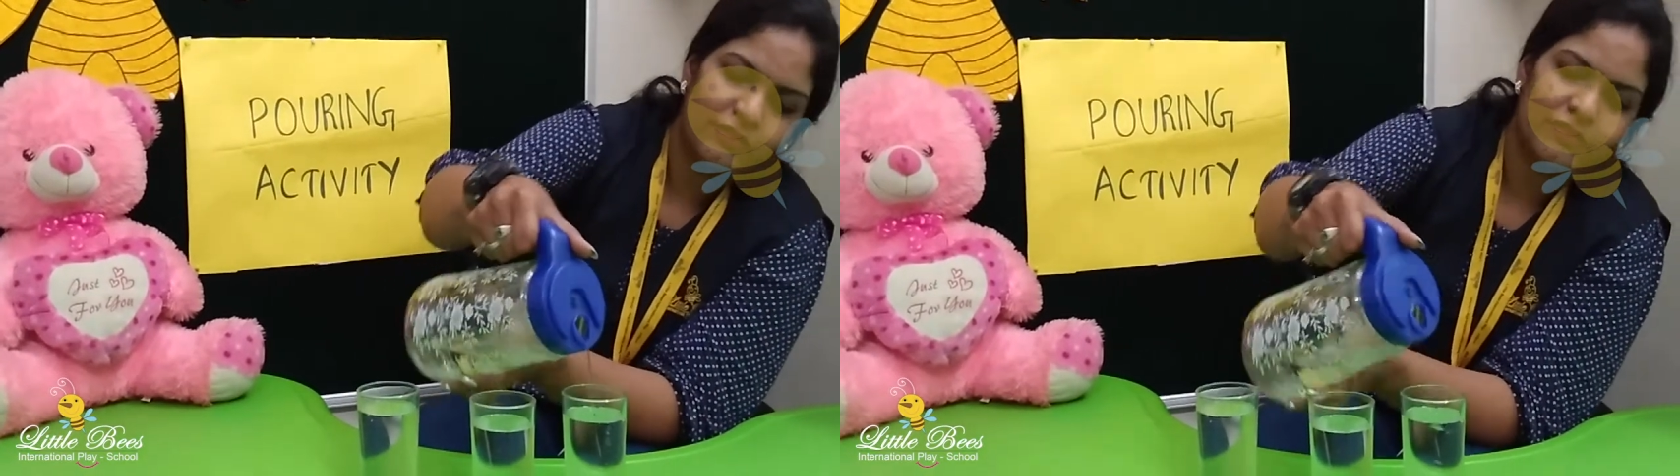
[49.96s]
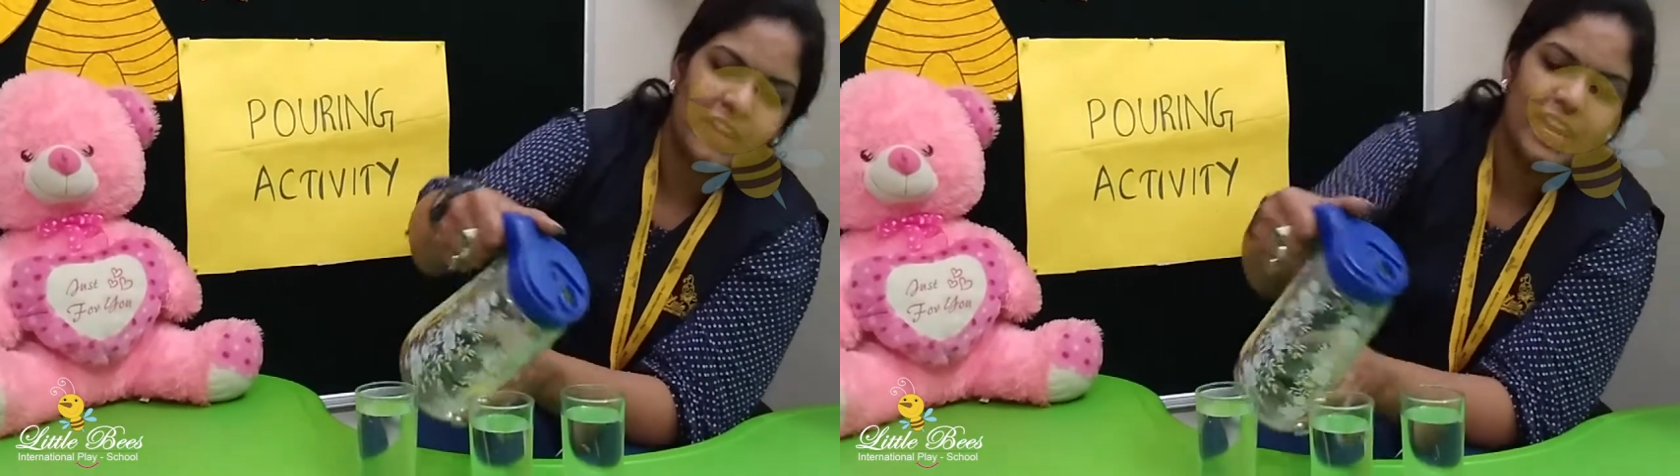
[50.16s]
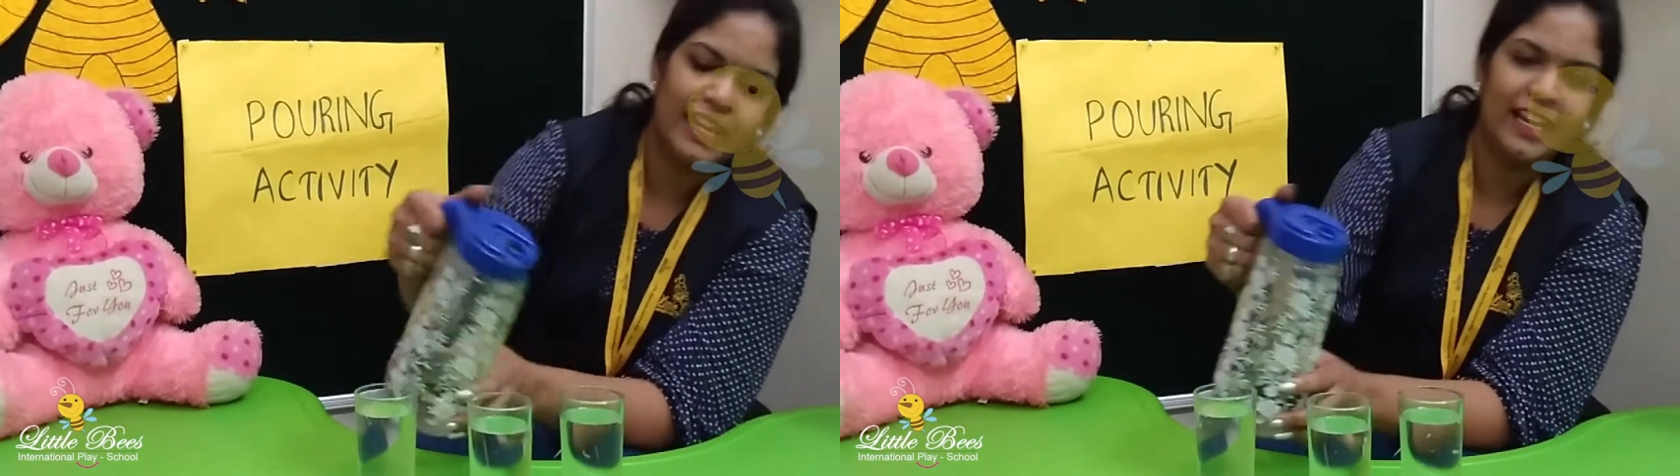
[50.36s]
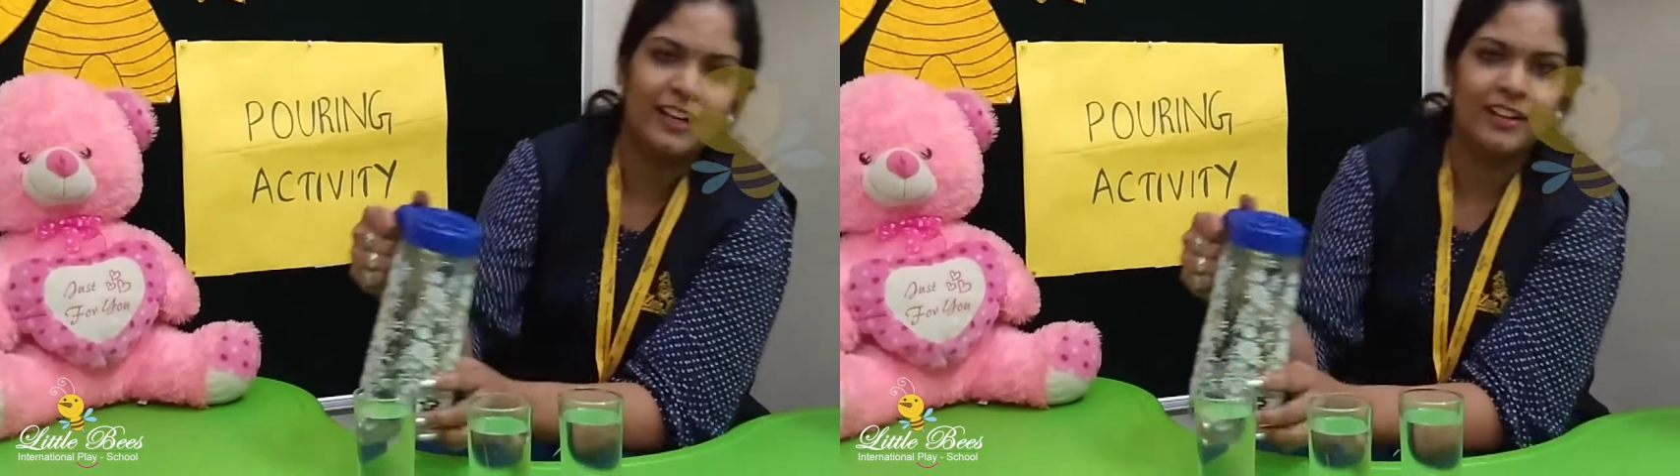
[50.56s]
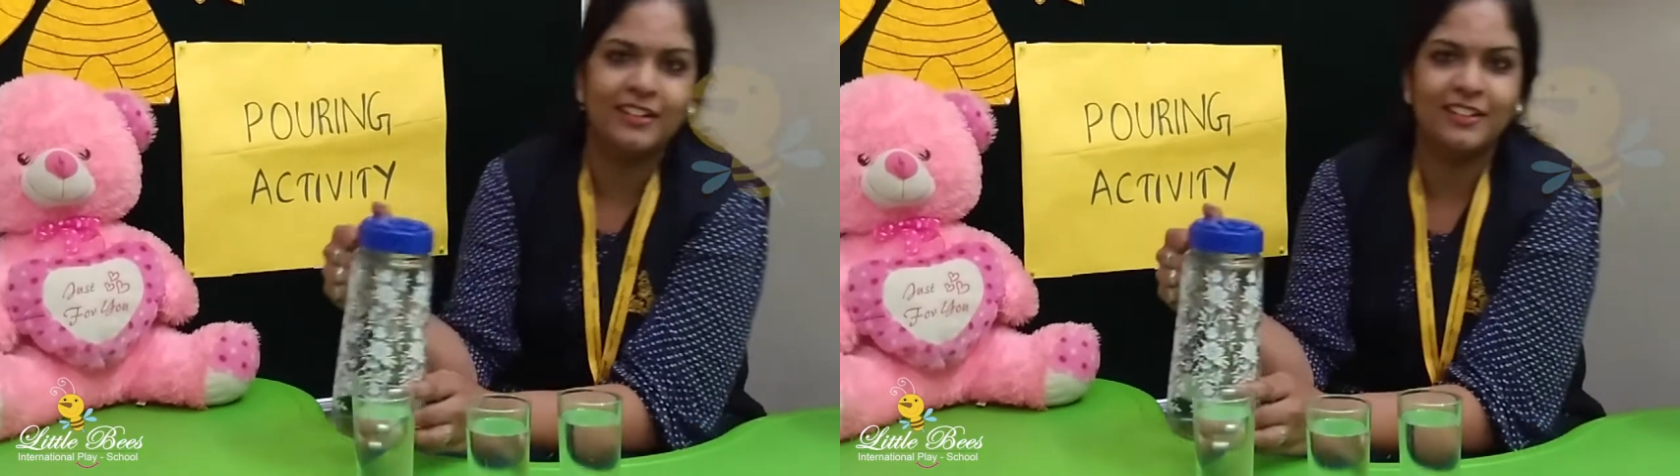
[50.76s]
Very
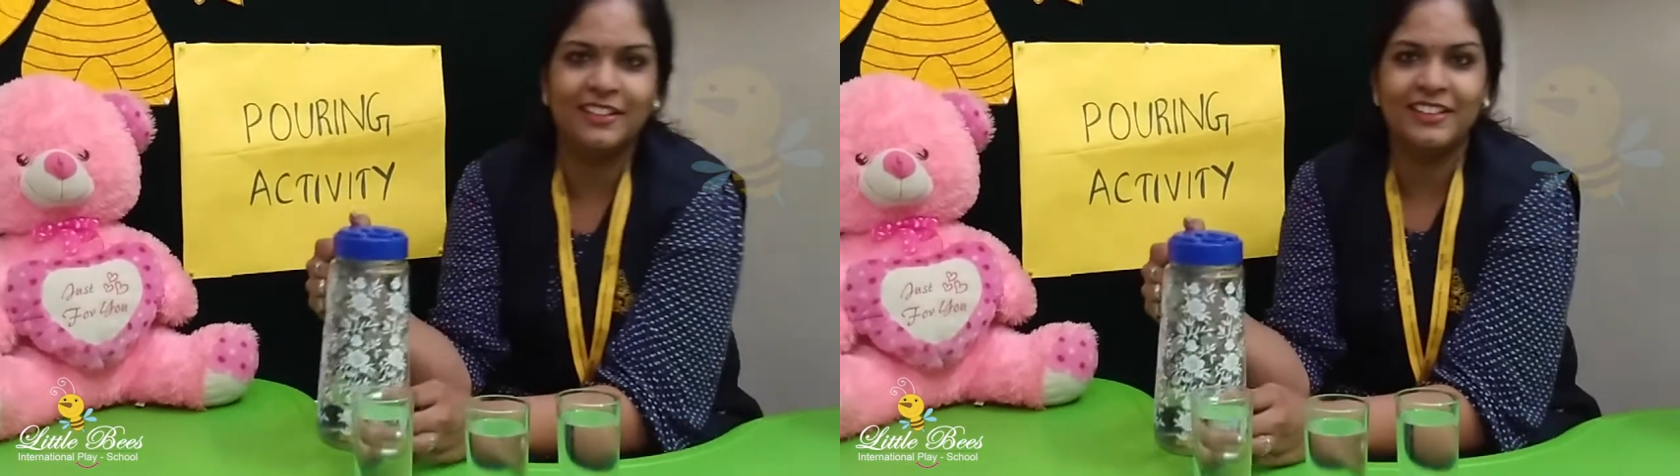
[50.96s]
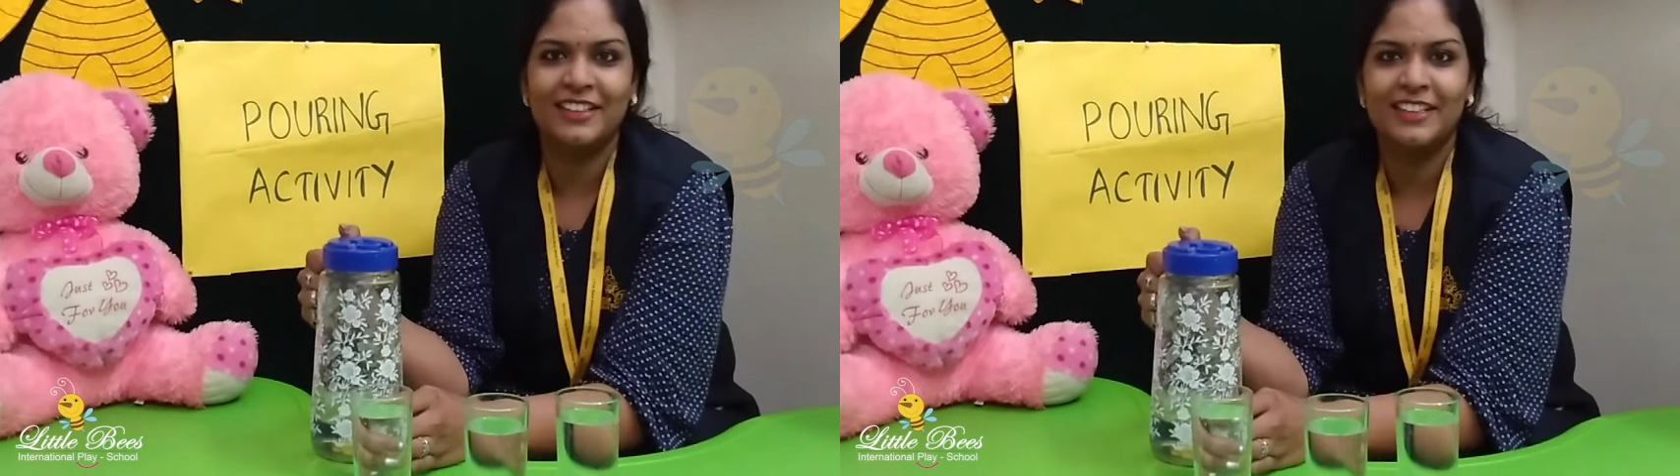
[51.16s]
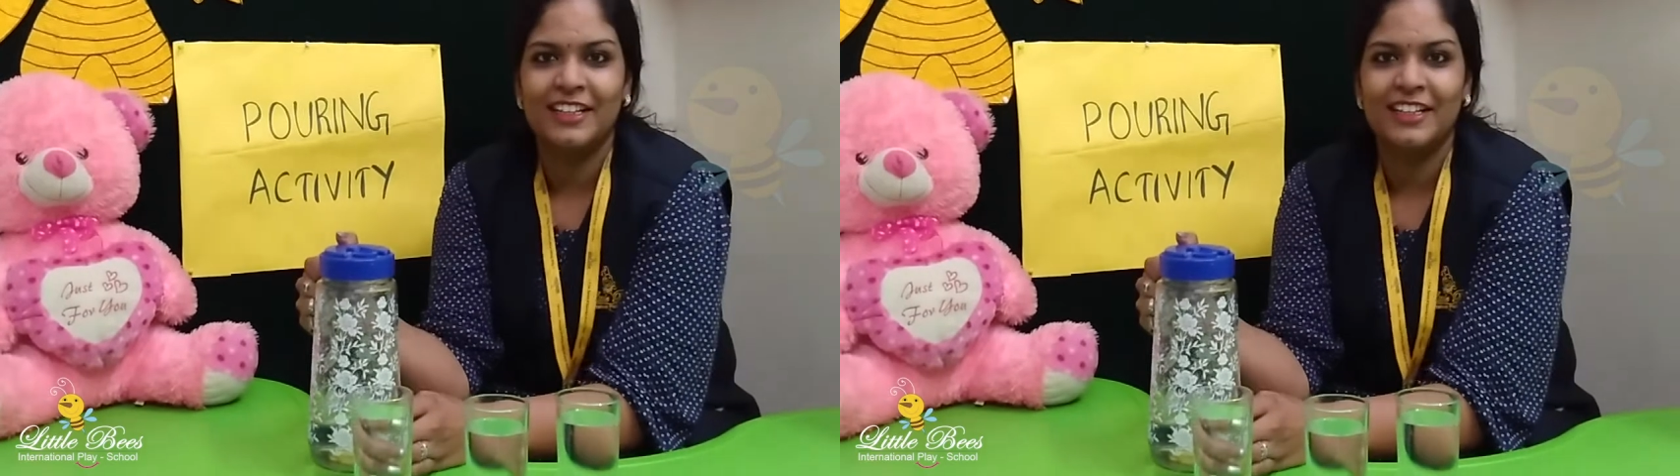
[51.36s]
good.